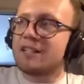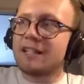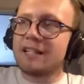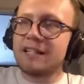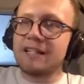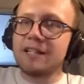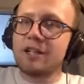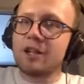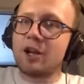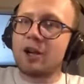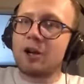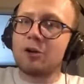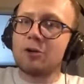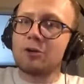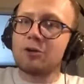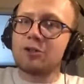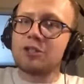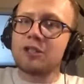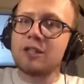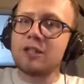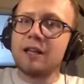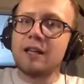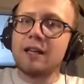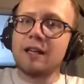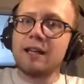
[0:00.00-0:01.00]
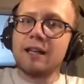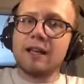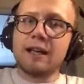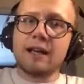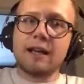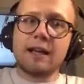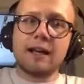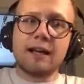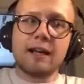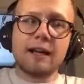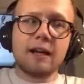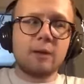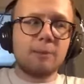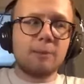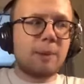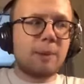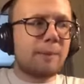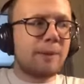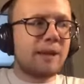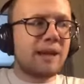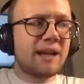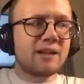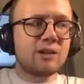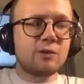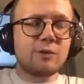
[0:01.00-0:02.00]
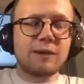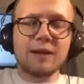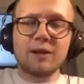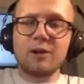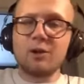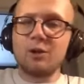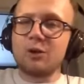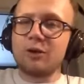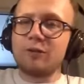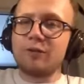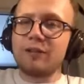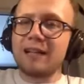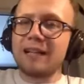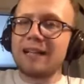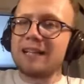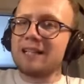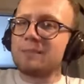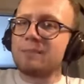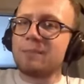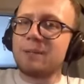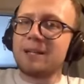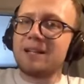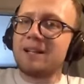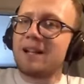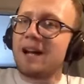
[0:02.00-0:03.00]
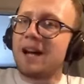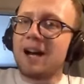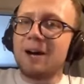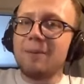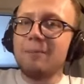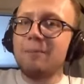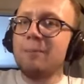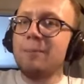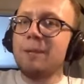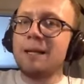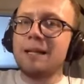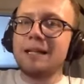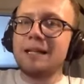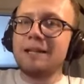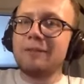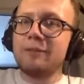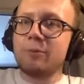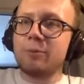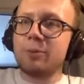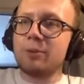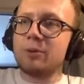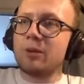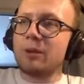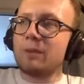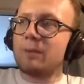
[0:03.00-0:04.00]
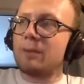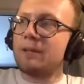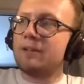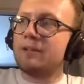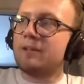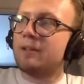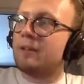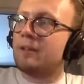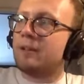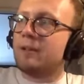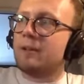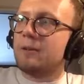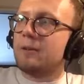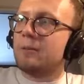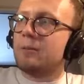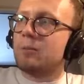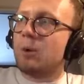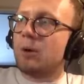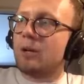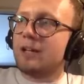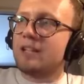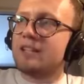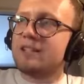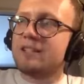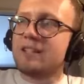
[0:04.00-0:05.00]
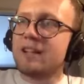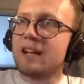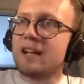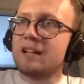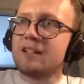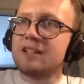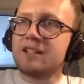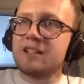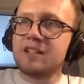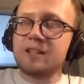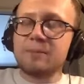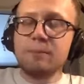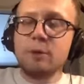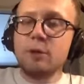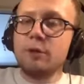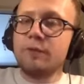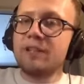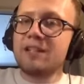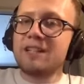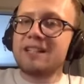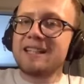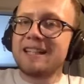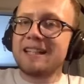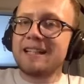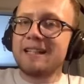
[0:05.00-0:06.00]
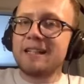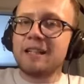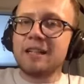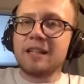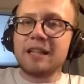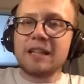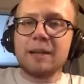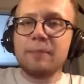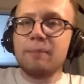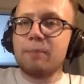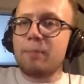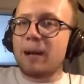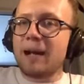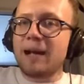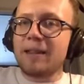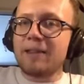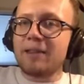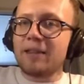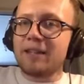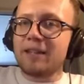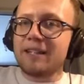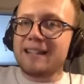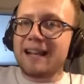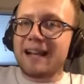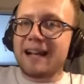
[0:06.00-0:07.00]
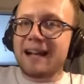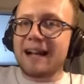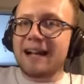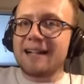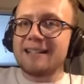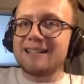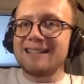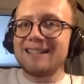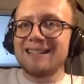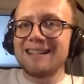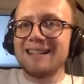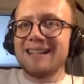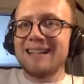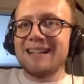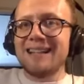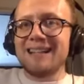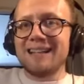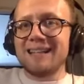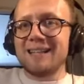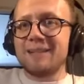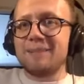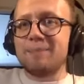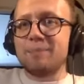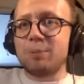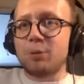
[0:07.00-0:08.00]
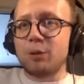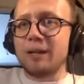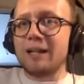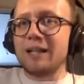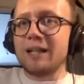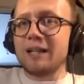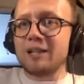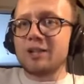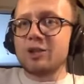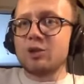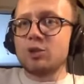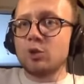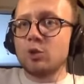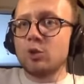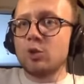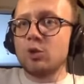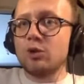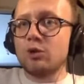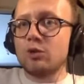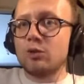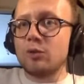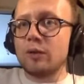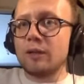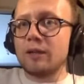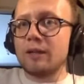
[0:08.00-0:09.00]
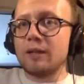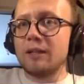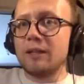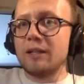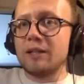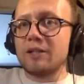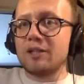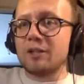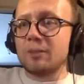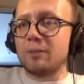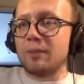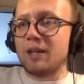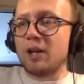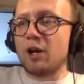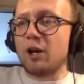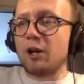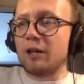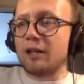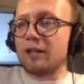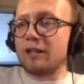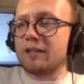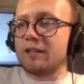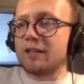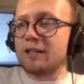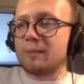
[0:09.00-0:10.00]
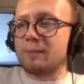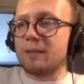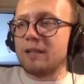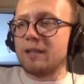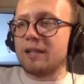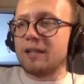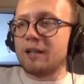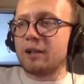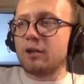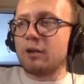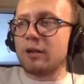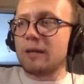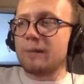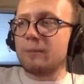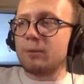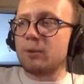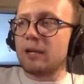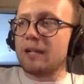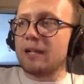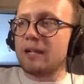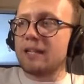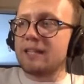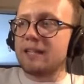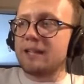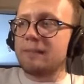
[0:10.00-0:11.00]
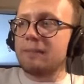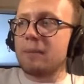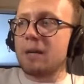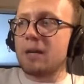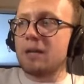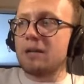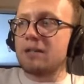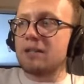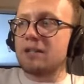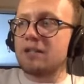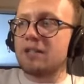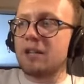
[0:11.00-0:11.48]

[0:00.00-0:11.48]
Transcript: It guarantees goals. Aubameyang's record of late has been unbelievable. I mean, what he's done since moving to England, the impact that he's had is pretty extraordinary, to be honest. It's been an incredible 18 months.